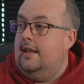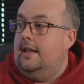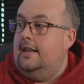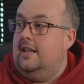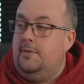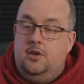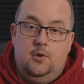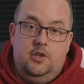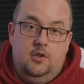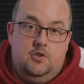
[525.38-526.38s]
Let me know
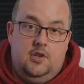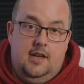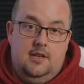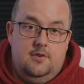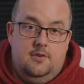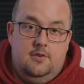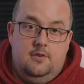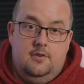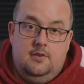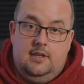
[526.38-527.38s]
what you'd change.
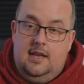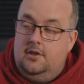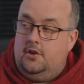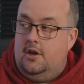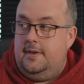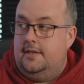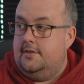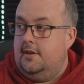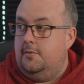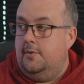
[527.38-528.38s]
Get in the
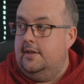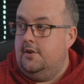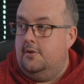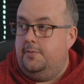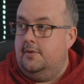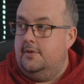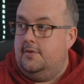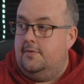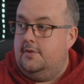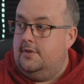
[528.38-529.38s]
comments. I'm always open
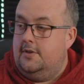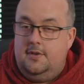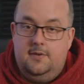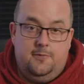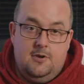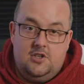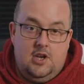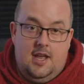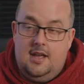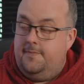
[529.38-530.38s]
for a
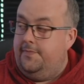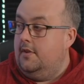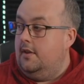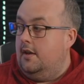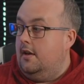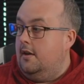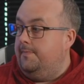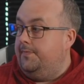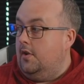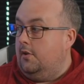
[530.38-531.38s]
chat. I
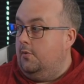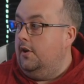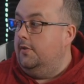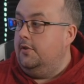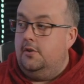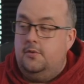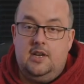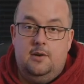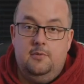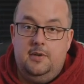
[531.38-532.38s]
quite often do
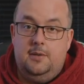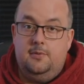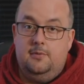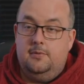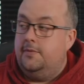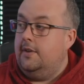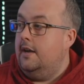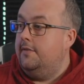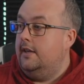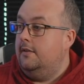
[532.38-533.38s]
chat with people if they
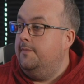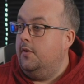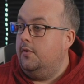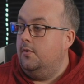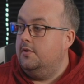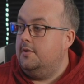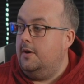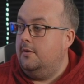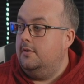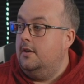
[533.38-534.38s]
have any thoughts
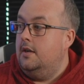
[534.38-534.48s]
about